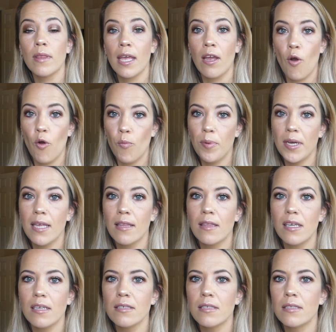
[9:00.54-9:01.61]
like opening
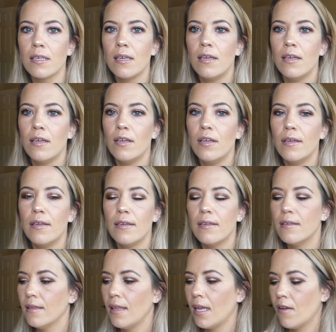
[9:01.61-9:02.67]
things.
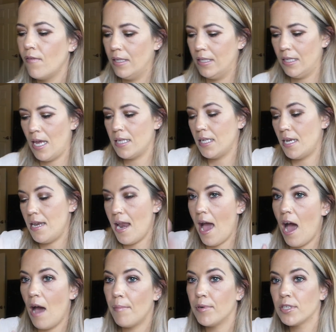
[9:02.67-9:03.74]
Like if it has a
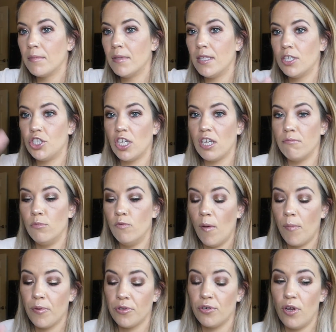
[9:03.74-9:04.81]
knob or something that she can move
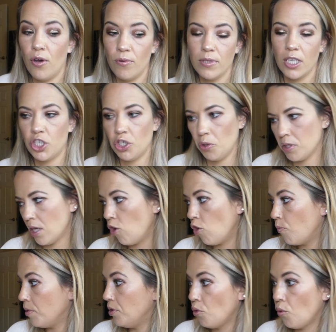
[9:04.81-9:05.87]
up with her nose, like she knows how to
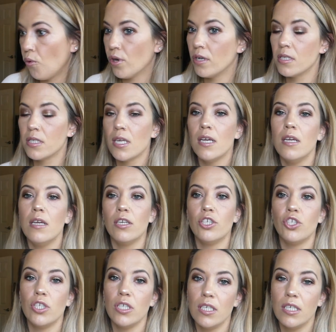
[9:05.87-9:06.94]
open doors.
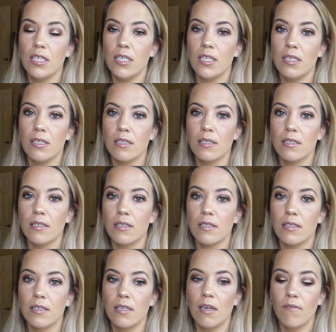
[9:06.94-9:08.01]
If
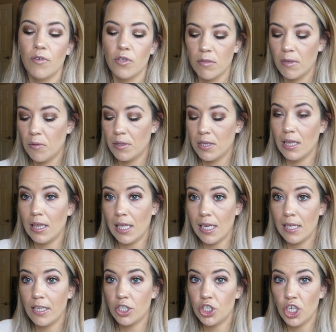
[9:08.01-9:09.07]
there's something with a
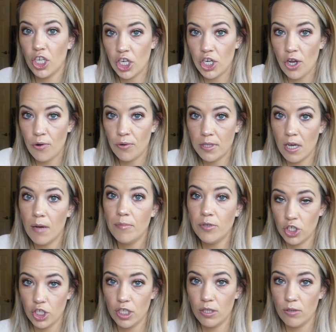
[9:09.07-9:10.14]
lid that she can nose up,
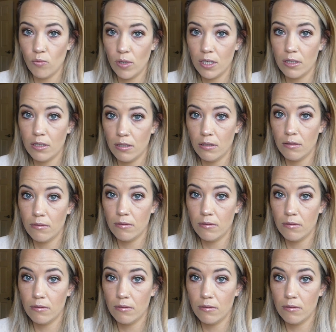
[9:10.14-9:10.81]
she will